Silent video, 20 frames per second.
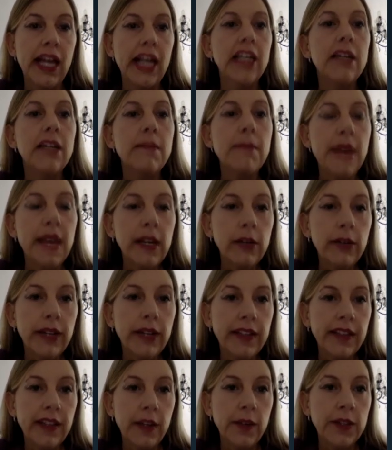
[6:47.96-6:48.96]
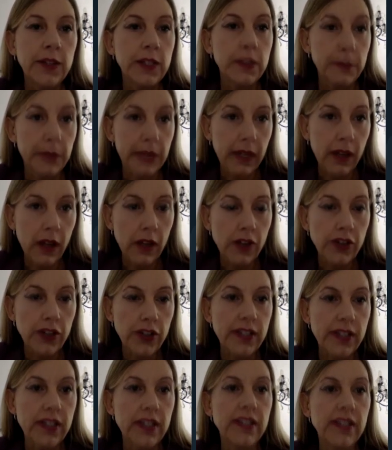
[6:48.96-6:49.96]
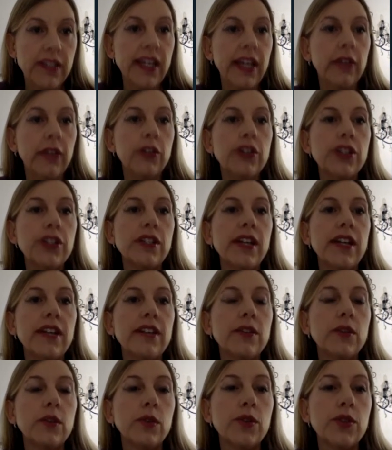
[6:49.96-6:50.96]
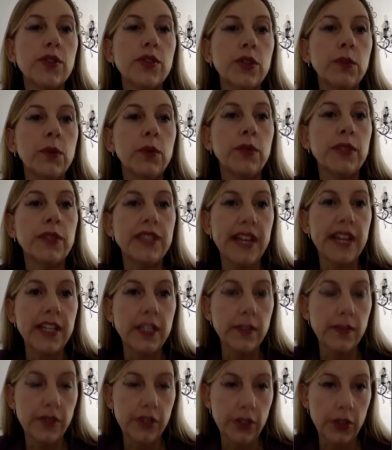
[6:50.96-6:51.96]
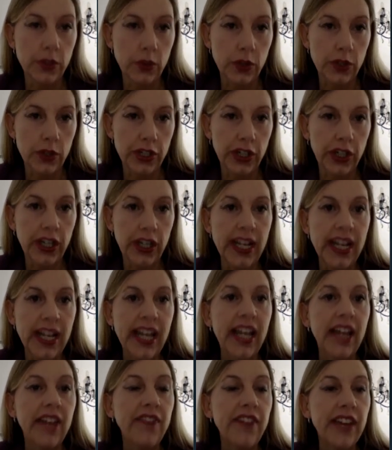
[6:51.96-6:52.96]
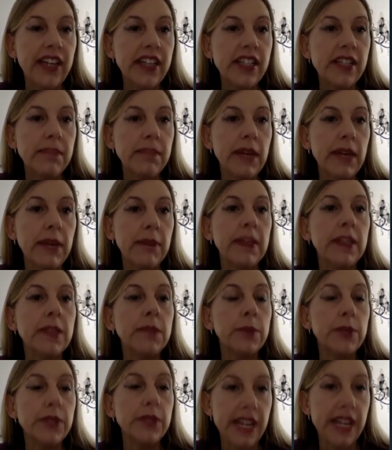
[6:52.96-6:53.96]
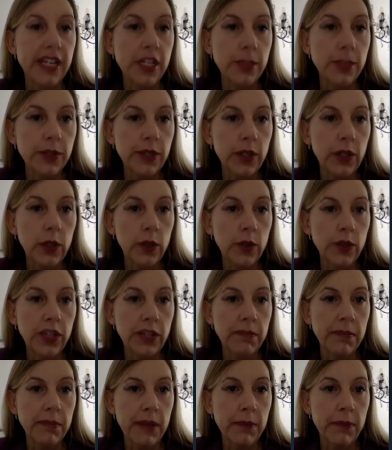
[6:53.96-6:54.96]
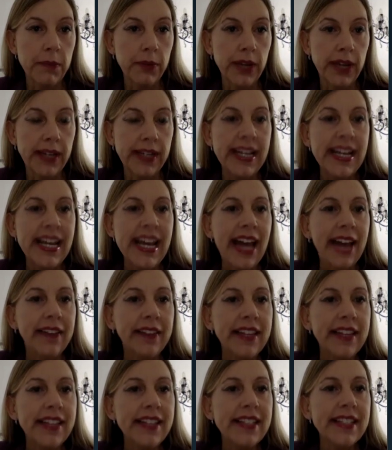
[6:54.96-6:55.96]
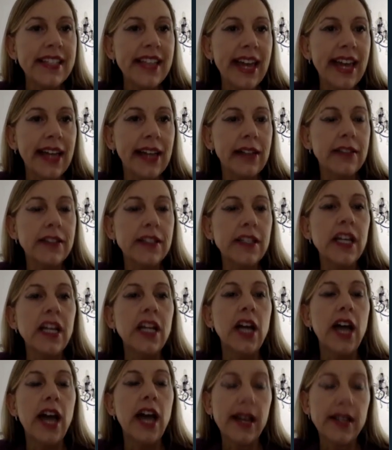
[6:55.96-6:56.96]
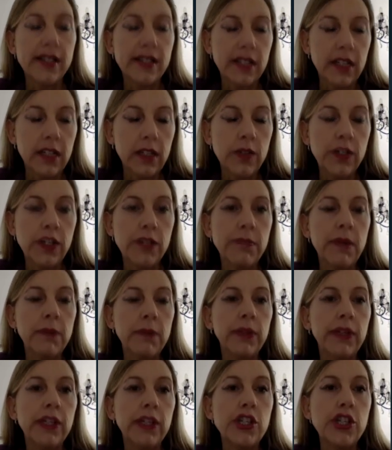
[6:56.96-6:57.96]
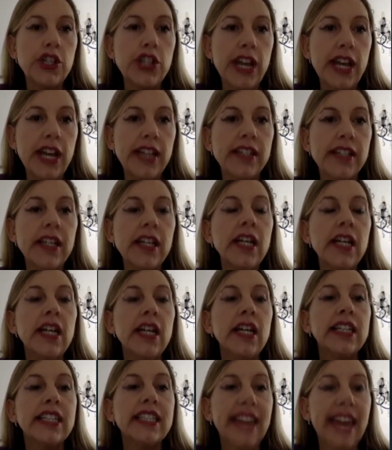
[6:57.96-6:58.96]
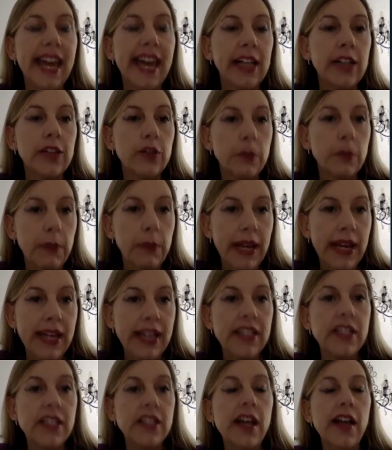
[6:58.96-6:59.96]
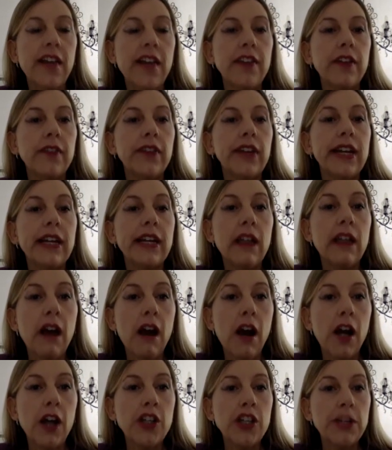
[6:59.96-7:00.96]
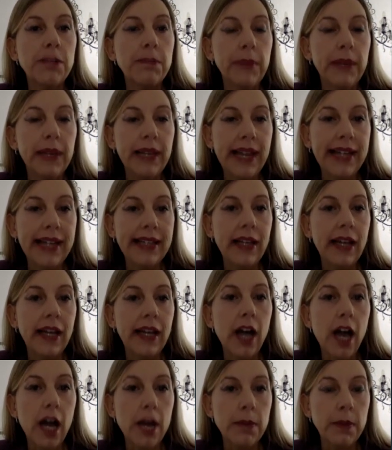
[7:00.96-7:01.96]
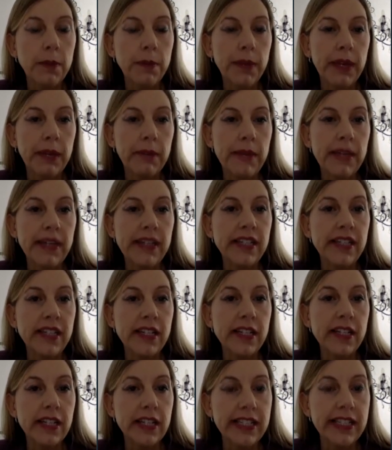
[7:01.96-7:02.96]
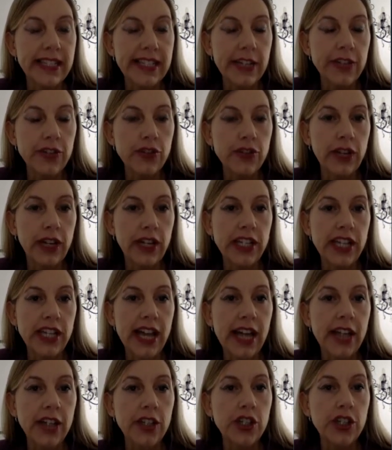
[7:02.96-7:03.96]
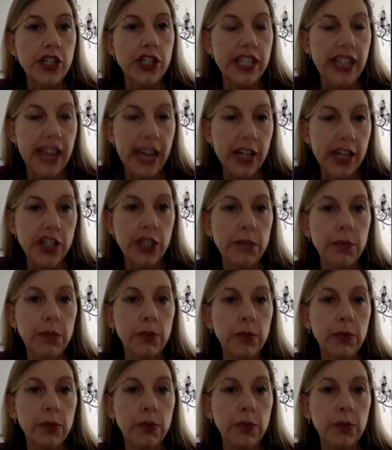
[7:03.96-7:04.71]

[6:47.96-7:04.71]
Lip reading: Lamellar ichthyosis, by contrast, is inherited as an autosomal recessive disorder. Affected babies present with collodion membrane, and these scales, as the collodion membrane is shed, scales replace it, and they're very large and plate-like, hyperpigmented, centrally attached, detaching